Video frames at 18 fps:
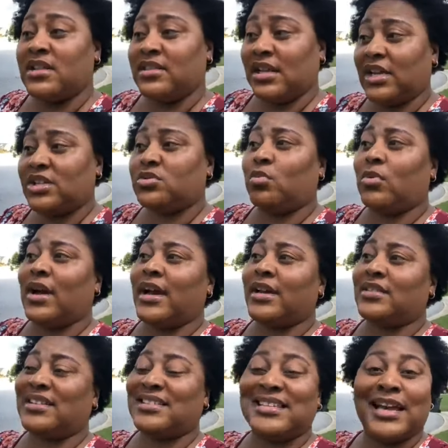That's
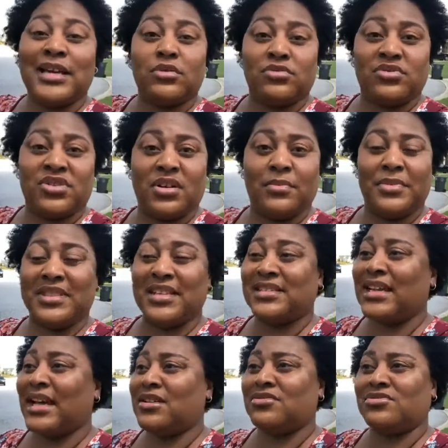why the titles come in.
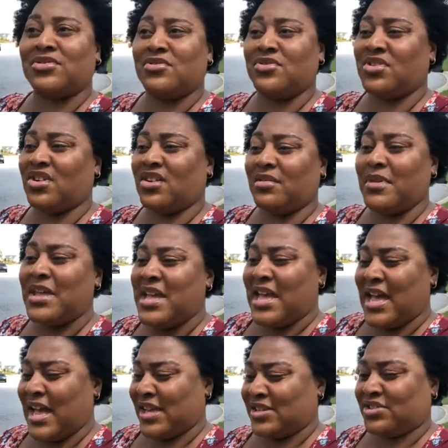The titles don't come
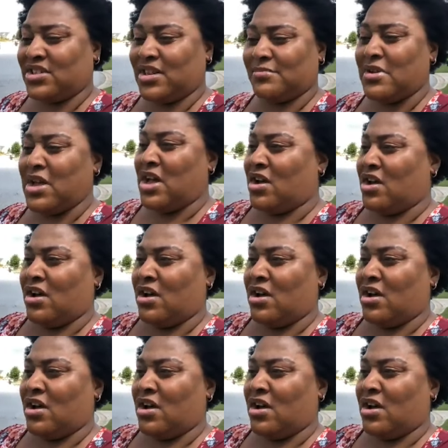as some,